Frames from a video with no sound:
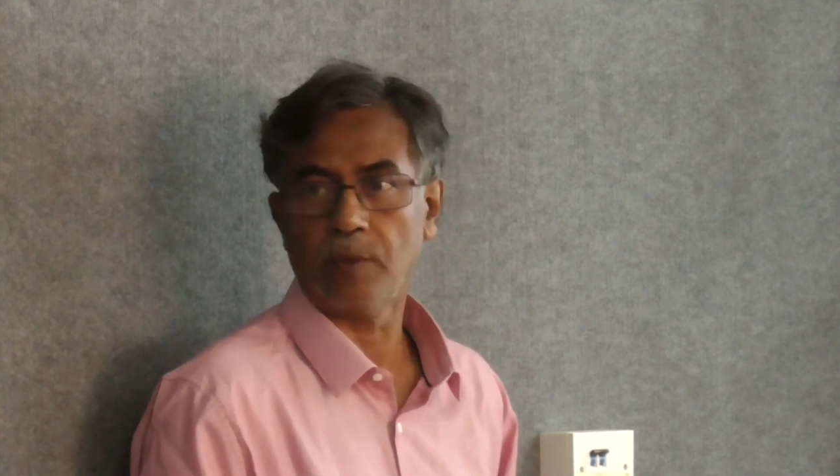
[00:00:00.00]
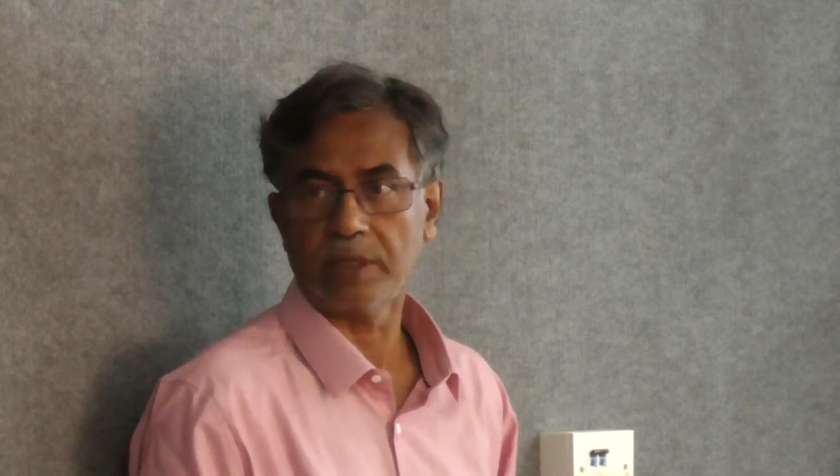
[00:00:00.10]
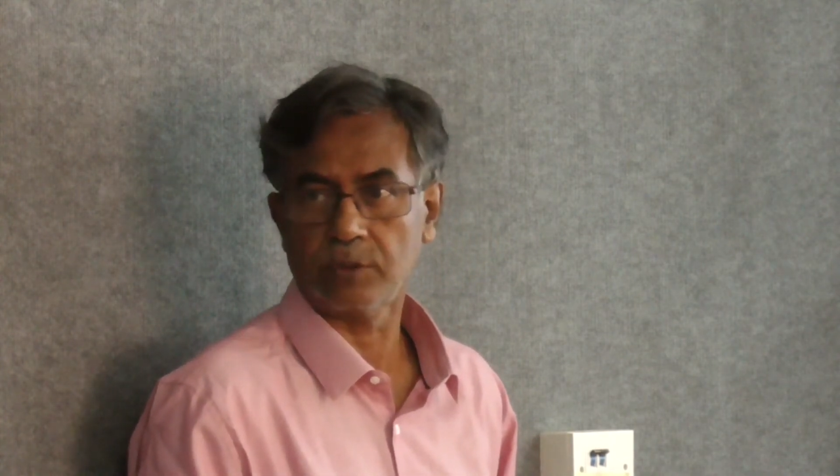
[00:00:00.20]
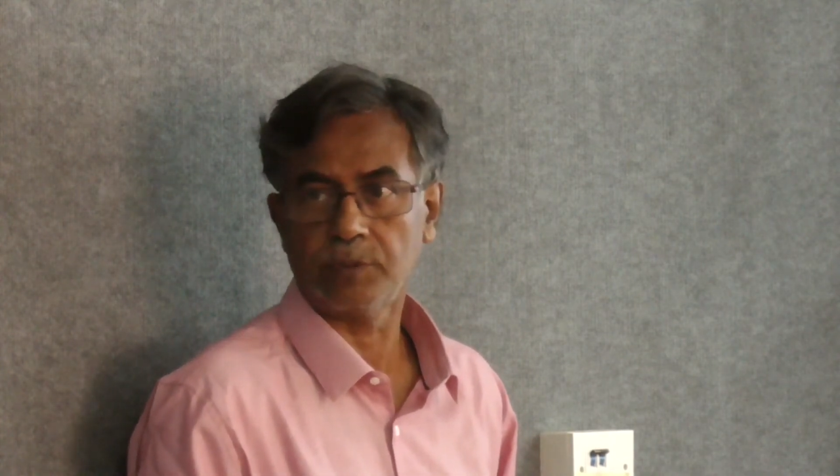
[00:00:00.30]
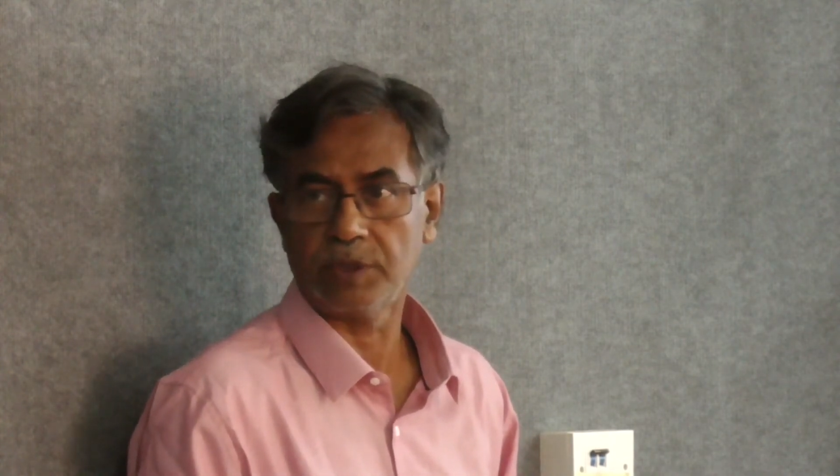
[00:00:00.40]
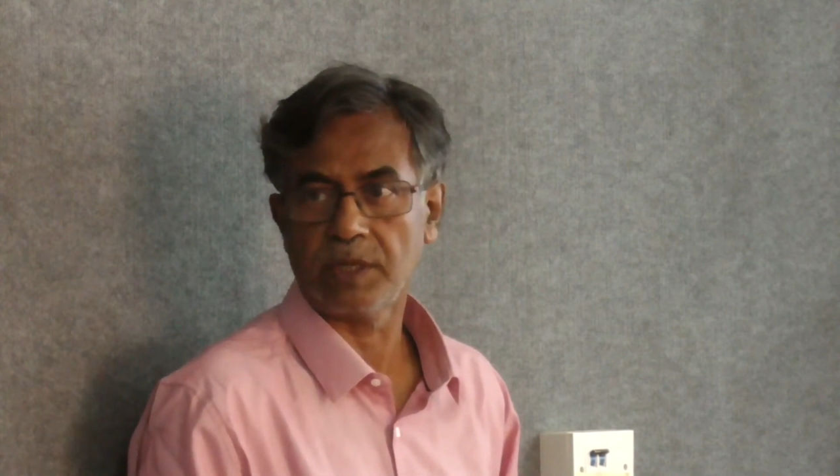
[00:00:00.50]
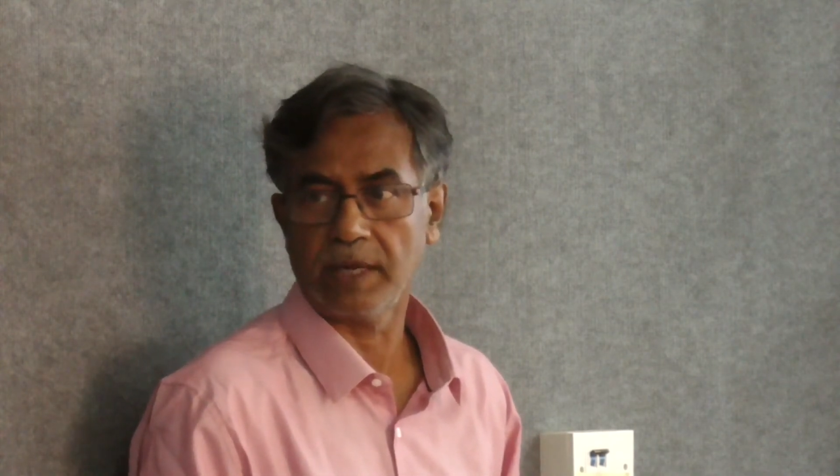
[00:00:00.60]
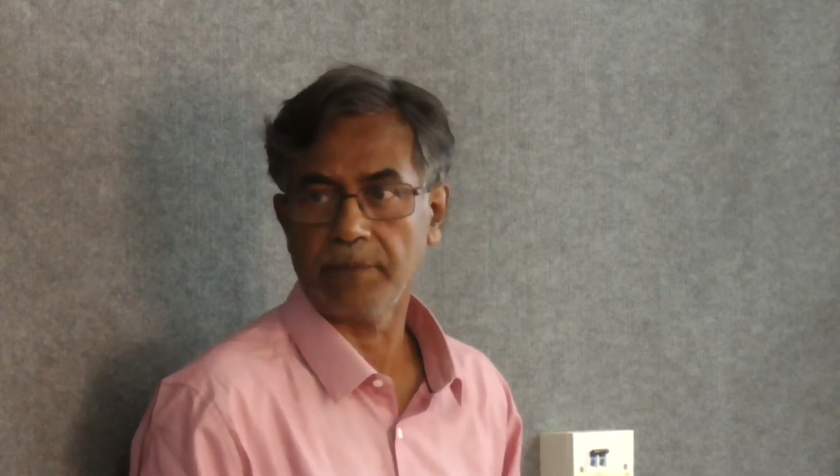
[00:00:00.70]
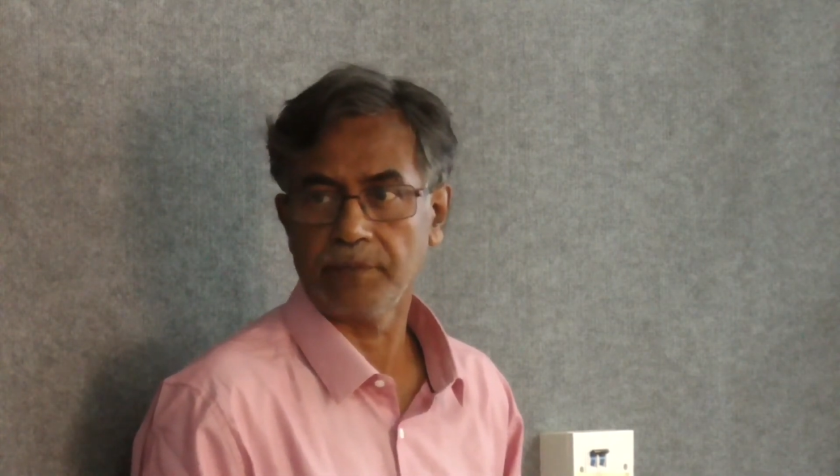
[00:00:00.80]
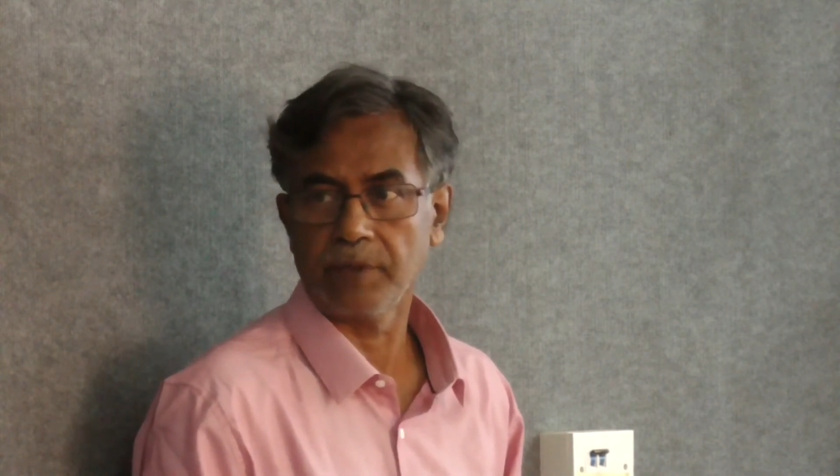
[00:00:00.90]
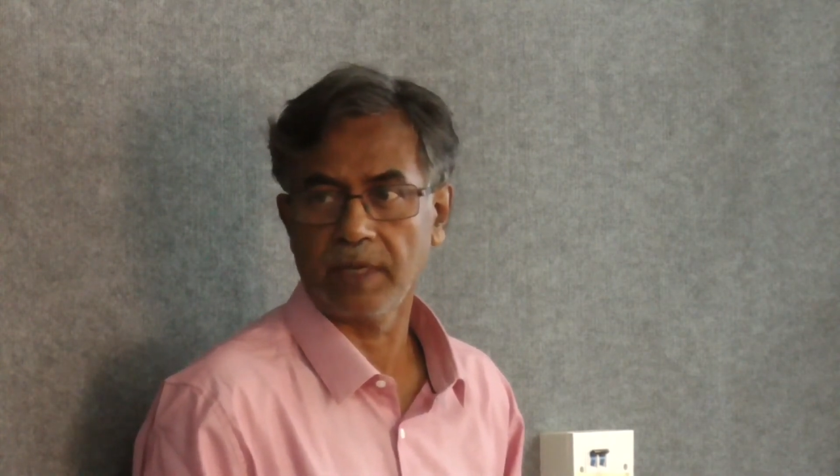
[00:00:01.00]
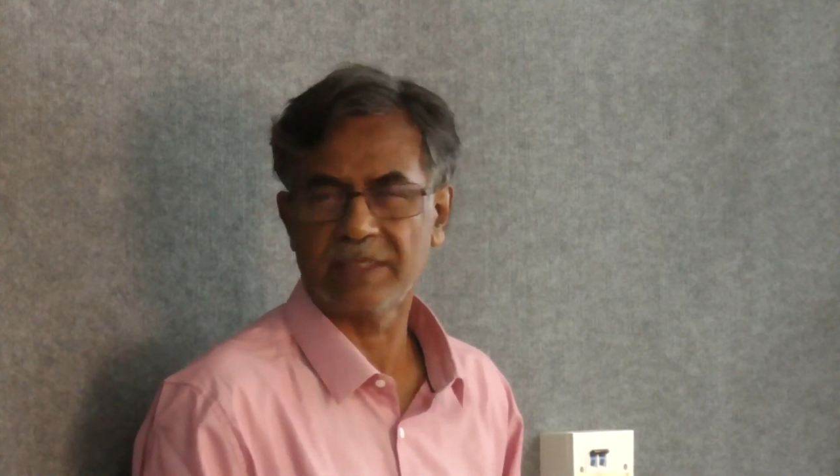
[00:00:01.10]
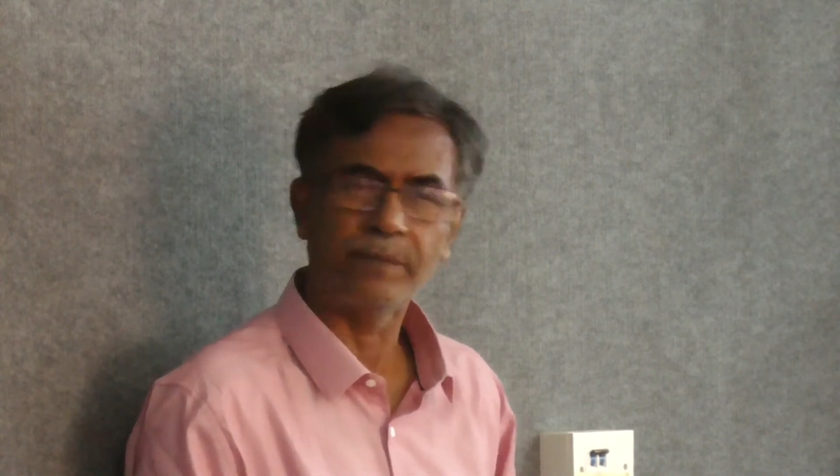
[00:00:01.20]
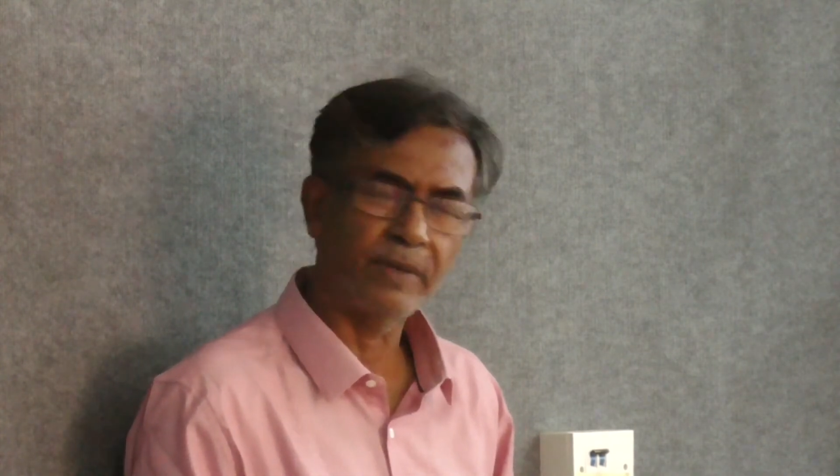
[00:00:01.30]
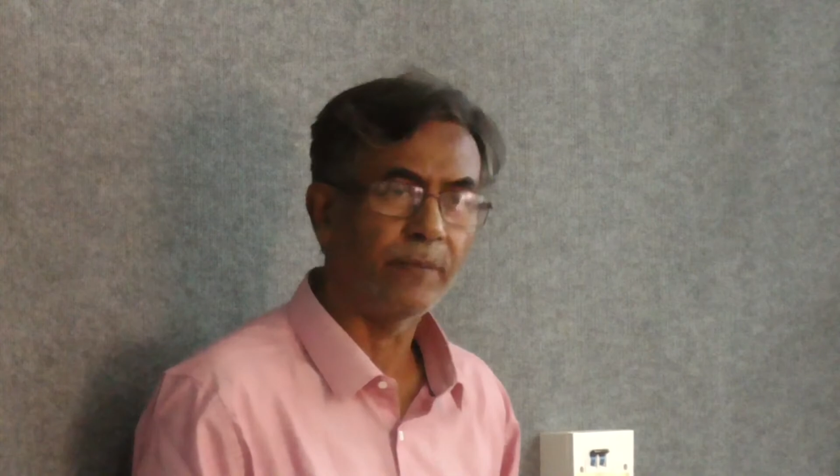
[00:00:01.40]
much of the time, and
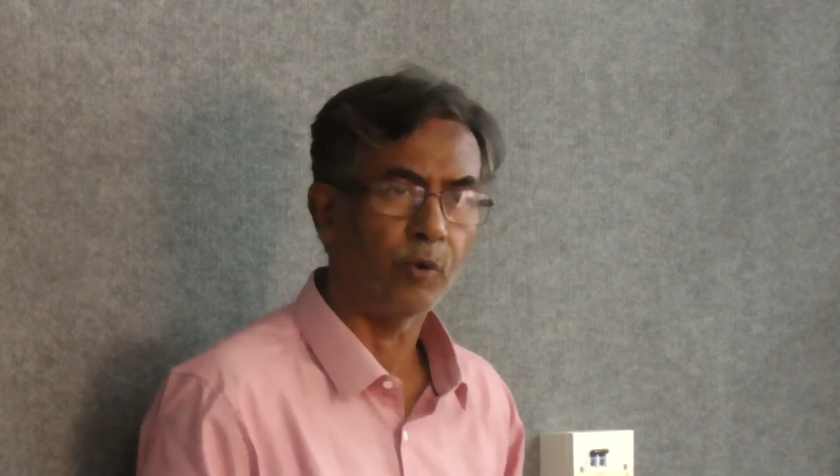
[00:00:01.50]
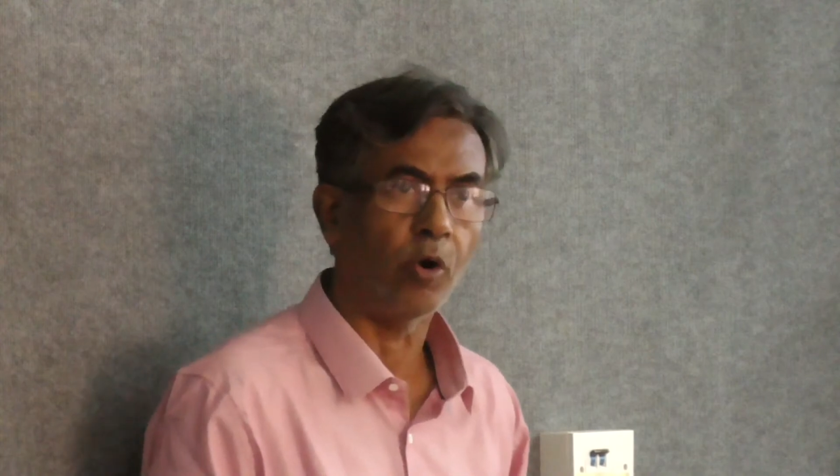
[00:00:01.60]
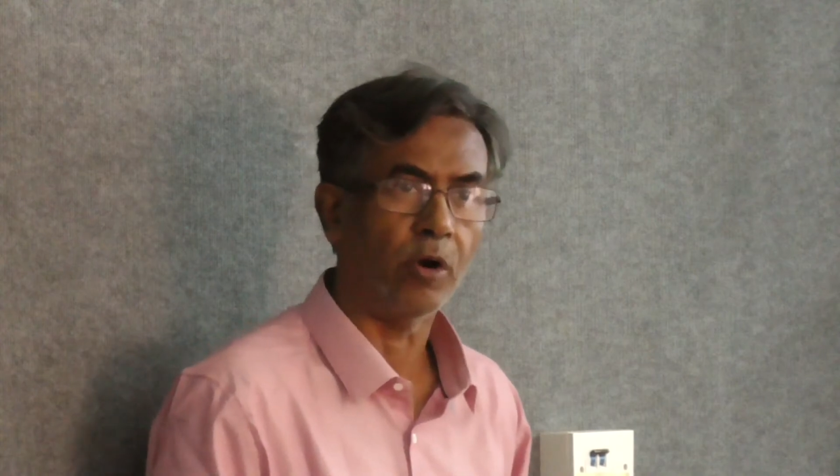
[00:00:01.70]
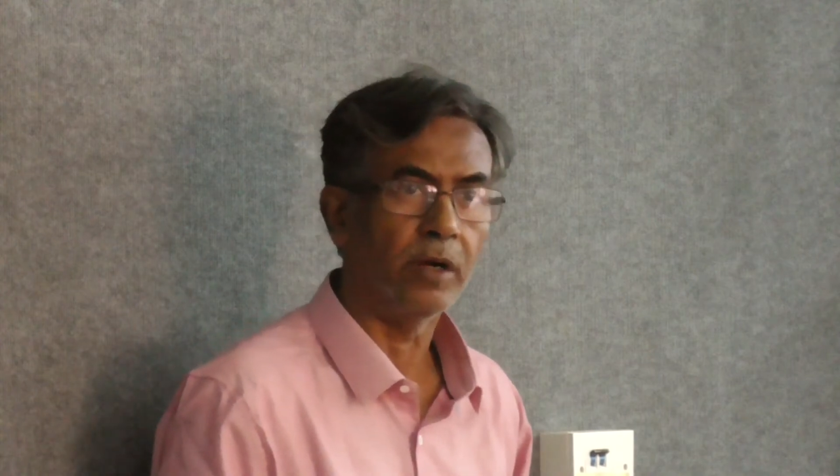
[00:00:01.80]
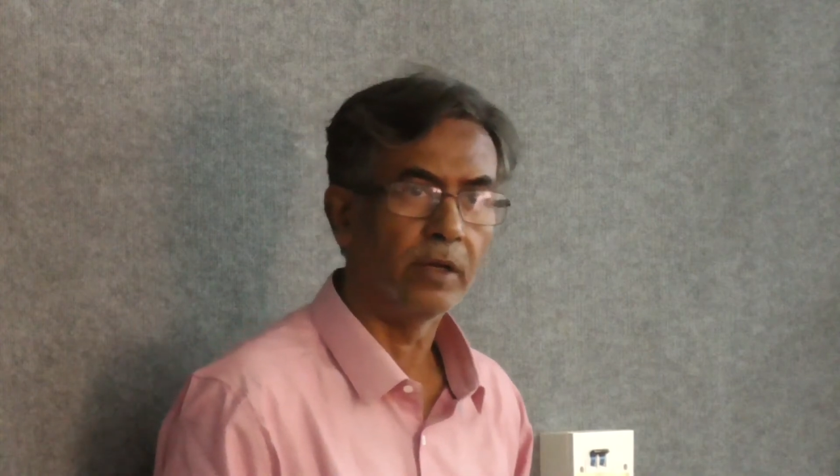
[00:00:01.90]
sometimes wrong.